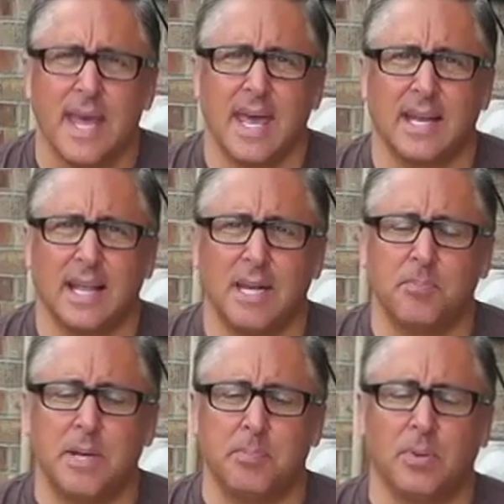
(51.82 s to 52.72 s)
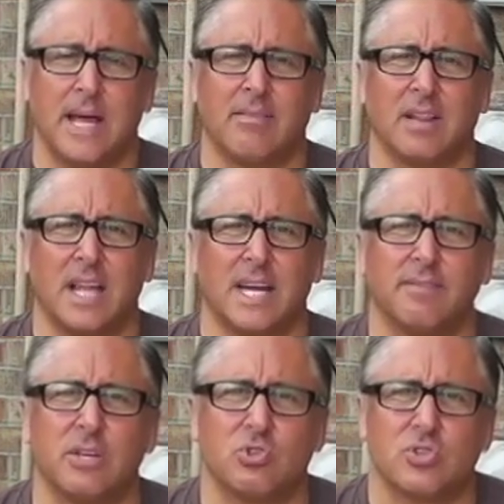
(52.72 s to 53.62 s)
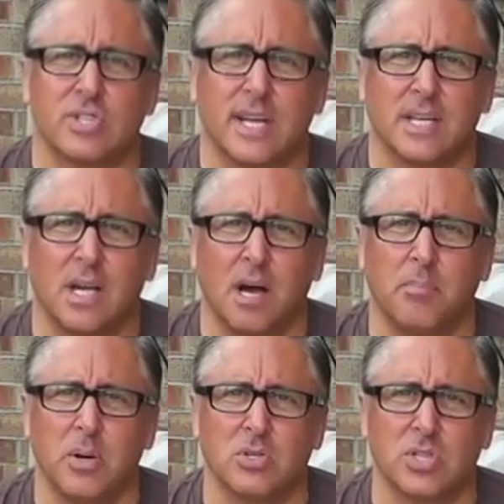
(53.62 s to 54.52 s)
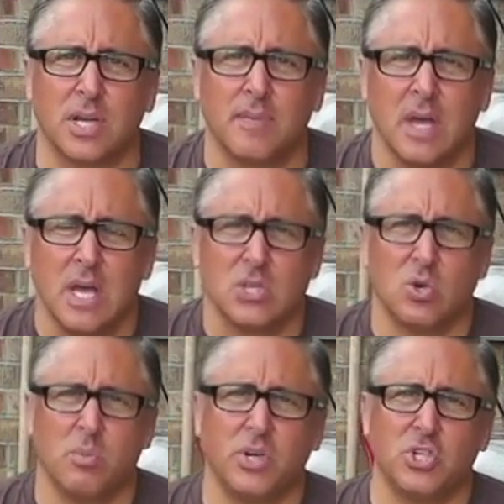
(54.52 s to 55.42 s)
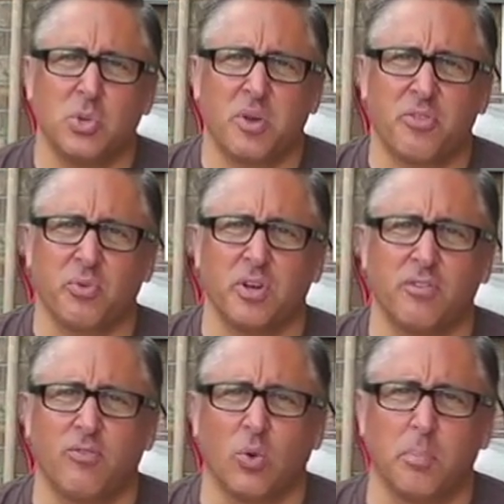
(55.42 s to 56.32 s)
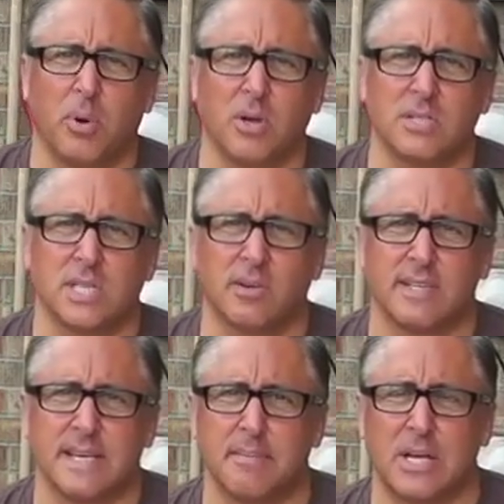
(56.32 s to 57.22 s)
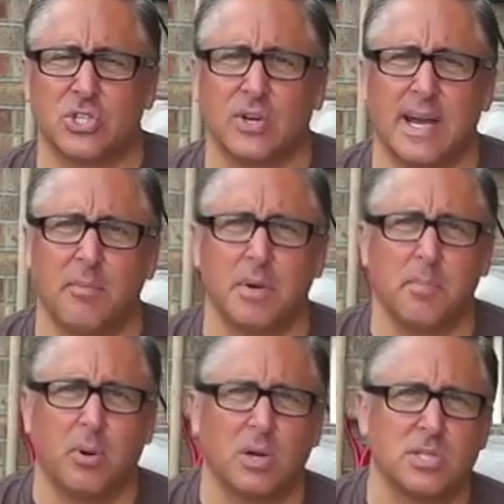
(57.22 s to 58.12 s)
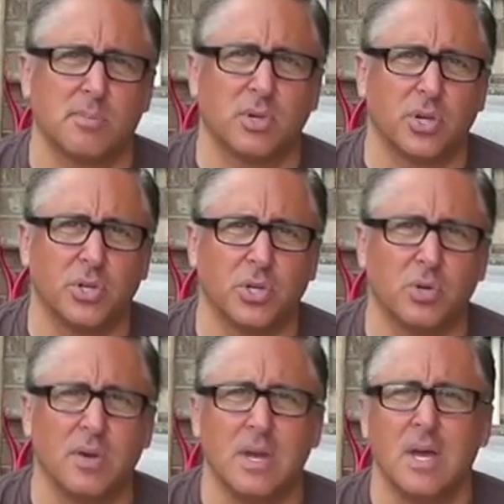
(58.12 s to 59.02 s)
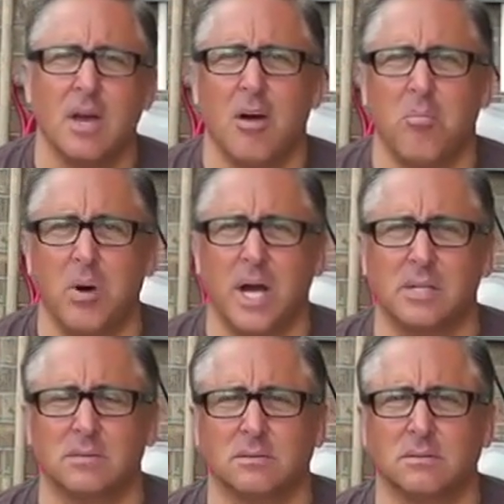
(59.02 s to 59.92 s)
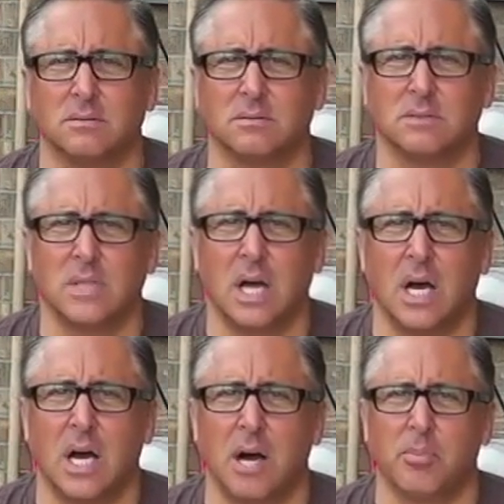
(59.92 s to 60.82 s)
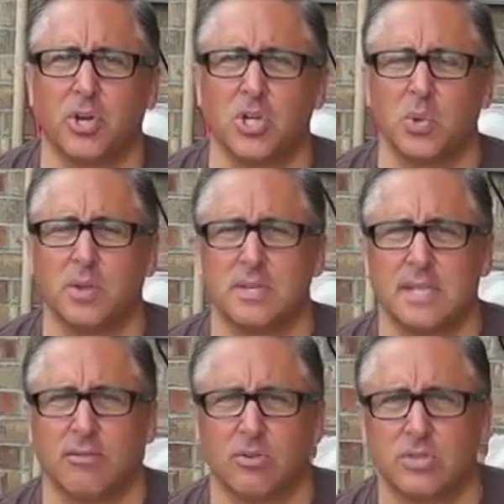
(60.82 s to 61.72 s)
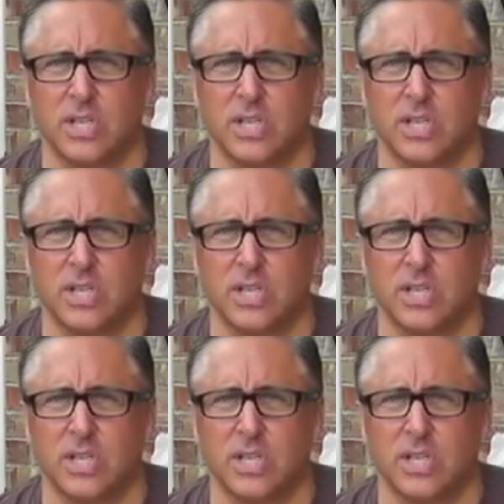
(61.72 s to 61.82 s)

and a lot of people have a lot of interest in composting, so I want to do a three or four part series. I'm not sure how many parts I'm going to do, but uh, I'm going to do it in several